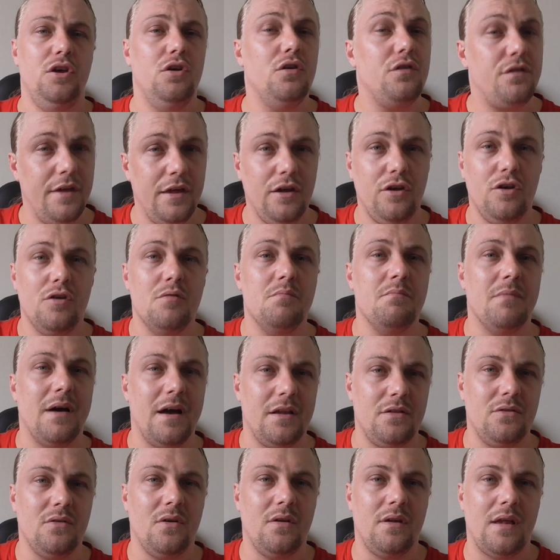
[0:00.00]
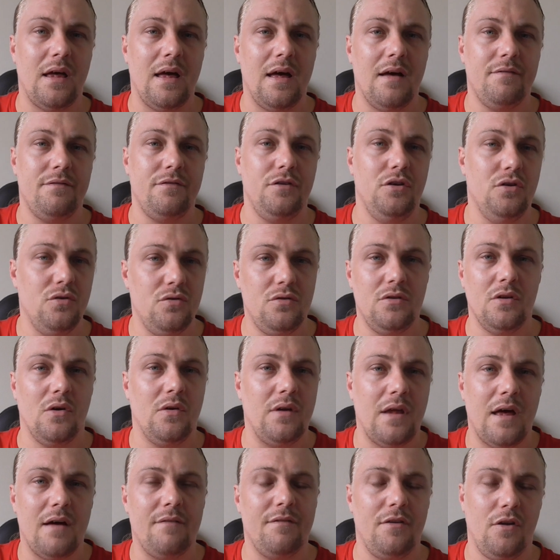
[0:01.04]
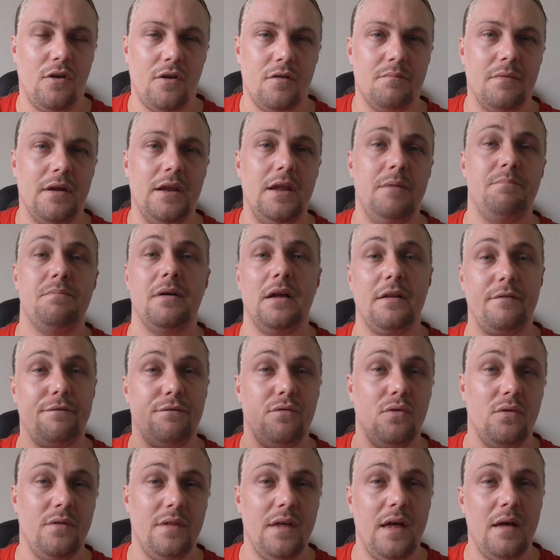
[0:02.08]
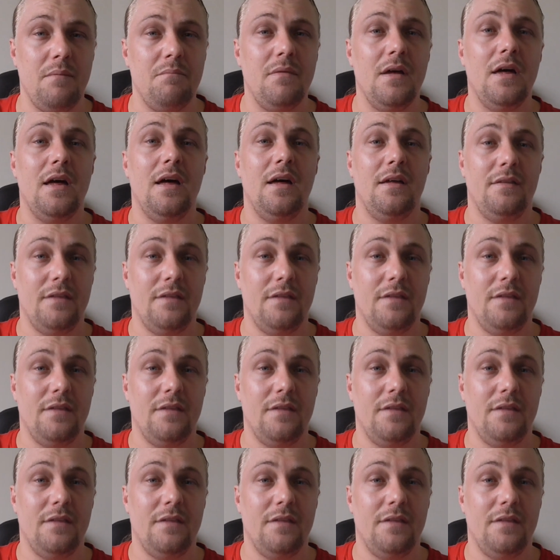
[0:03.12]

think you don't have a lot of money, but for them,